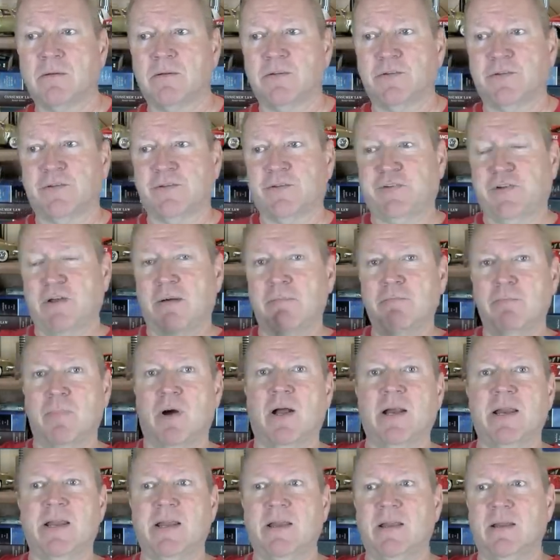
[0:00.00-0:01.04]

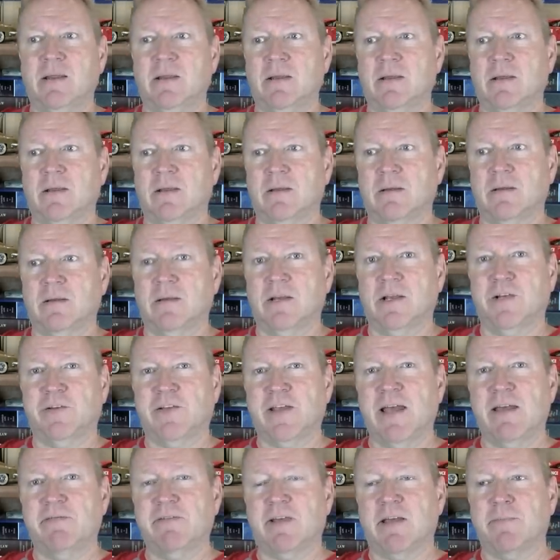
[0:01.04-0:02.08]
somebody is
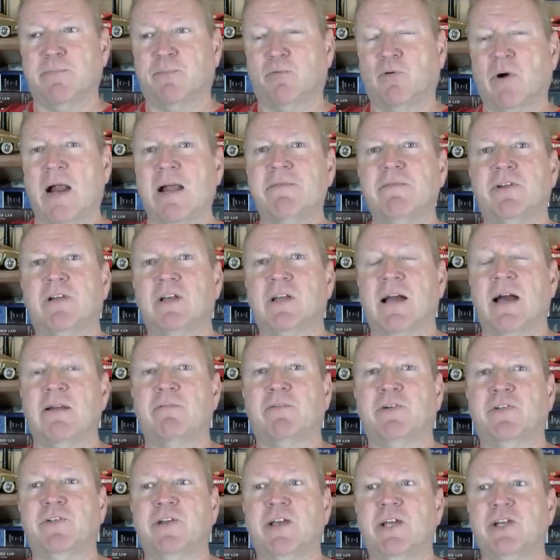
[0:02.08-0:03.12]
having a private
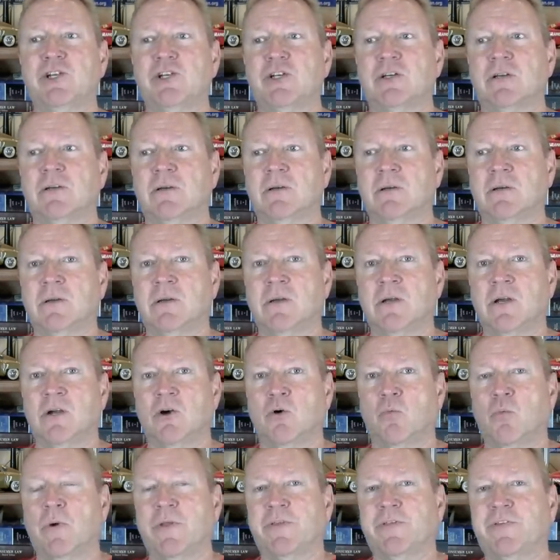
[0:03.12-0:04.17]
conversation
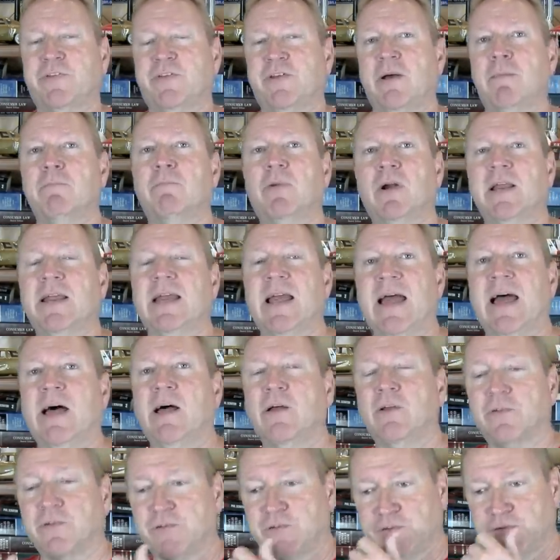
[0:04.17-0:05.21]
with somebody
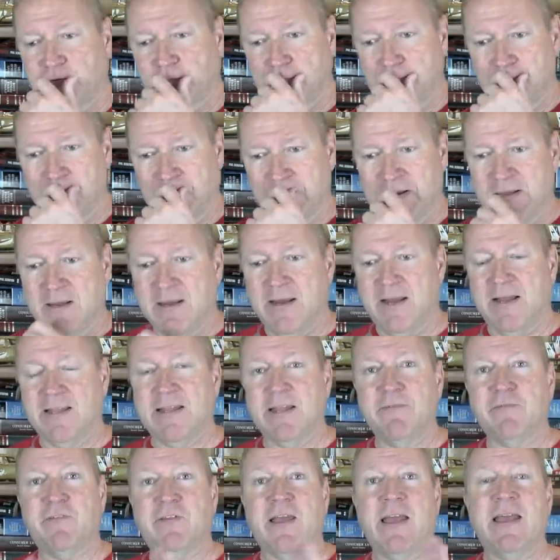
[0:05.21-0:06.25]
else, and
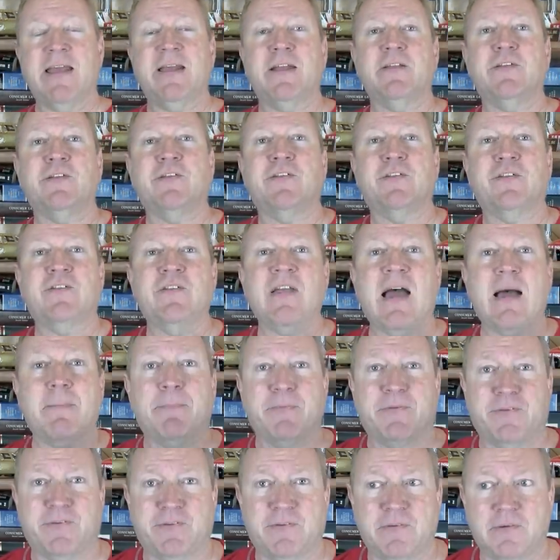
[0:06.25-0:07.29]
they've taken
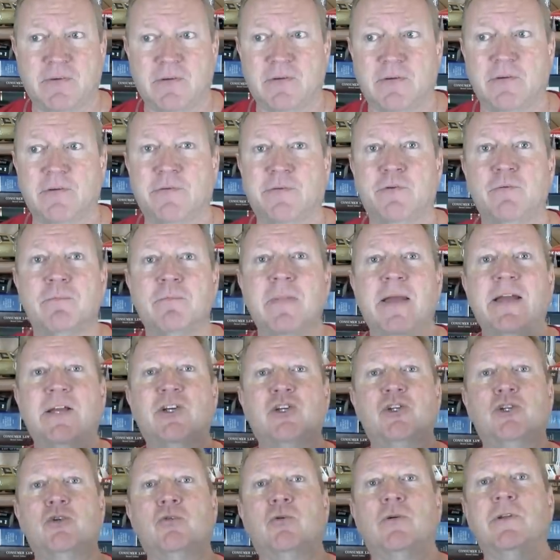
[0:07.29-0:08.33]
steps to make
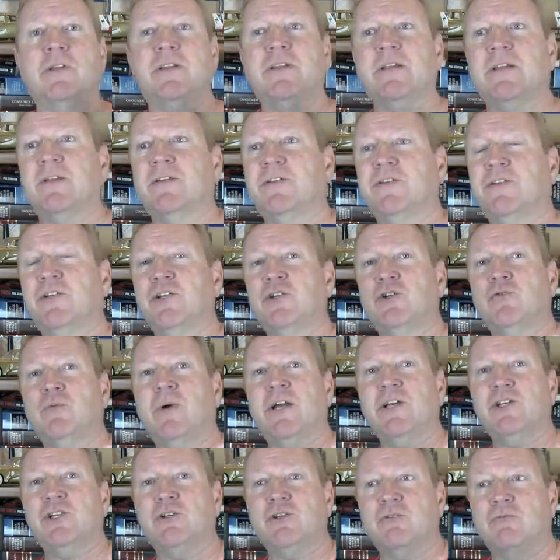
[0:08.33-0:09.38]
sure that this
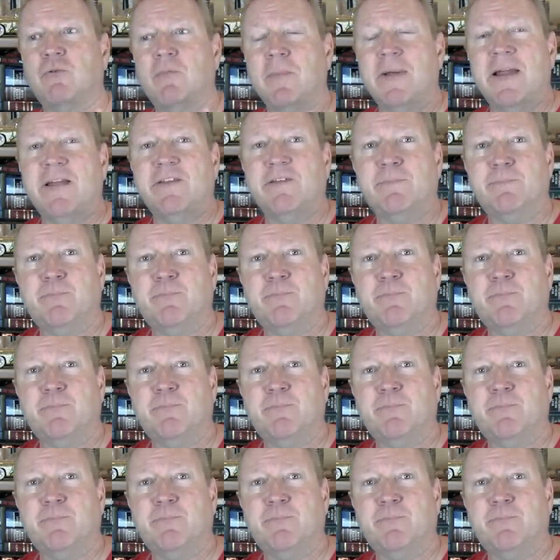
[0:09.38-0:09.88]
situation remains